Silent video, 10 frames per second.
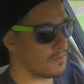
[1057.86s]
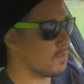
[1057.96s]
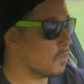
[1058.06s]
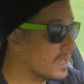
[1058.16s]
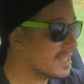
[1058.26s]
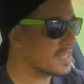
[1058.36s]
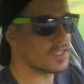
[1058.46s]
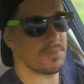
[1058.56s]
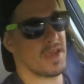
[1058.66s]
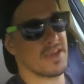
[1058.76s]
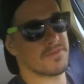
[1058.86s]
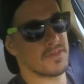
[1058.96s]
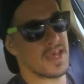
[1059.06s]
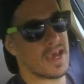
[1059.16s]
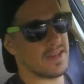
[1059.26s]
willing to pay
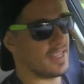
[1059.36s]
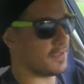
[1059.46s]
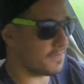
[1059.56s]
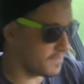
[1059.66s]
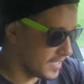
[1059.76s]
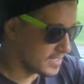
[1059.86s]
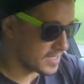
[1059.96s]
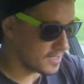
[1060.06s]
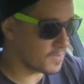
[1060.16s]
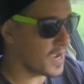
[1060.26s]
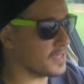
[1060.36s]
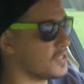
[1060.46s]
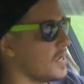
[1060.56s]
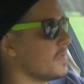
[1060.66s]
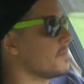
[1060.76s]
for that if it's in the right
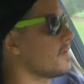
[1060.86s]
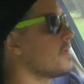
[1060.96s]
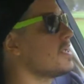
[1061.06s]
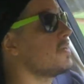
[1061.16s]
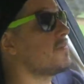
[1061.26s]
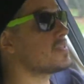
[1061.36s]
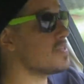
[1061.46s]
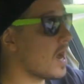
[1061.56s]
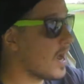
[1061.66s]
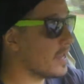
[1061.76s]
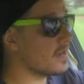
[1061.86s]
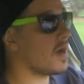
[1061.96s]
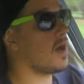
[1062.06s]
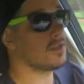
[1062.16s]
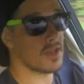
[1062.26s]
shape. If it's not,
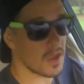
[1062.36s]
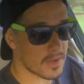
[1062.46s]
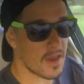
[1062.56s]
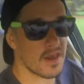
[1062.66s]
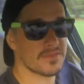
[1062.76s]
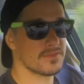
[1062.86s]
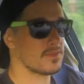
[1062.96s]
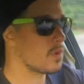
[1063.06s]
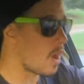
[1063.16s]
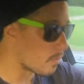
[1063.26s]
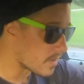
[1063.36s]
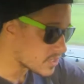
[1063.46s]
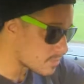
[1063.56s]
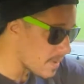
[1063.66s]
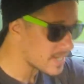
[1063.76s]
I'll knock off a
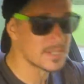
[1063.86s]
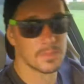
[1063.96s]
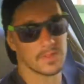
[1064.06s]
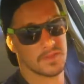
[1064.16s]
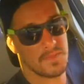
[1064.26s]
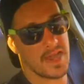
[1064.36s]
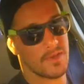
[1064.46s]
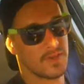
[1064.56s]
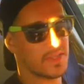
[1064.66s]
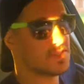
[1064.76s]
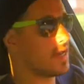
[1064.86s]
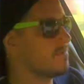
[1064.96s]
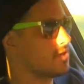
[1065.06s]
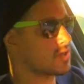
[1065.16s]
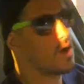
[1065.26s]
respectable amount instead
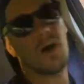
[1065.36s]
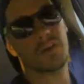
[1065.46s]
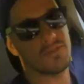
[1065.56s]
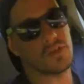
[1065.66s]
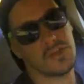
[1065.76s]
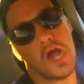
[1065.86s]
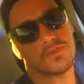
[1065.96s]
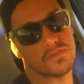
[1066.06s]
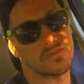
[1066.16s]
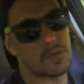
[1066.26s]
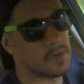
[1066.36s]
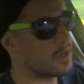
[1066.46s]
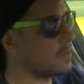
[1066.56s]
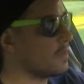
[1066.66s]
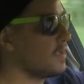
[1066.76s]
of just I'll give you $1,000 for
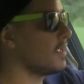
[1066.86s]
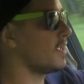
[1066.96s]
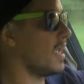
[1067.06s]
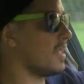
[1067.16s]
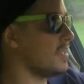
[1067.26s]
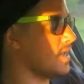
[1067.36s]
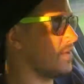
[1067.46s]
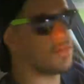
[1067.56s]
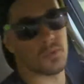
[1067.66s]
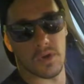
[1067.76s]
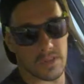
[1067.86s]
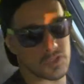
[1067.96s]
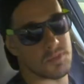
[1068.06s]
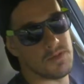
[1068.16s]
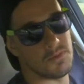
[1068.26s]
it. And if you're one of
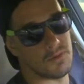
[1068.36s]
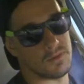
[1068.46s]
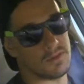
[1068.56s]
those people,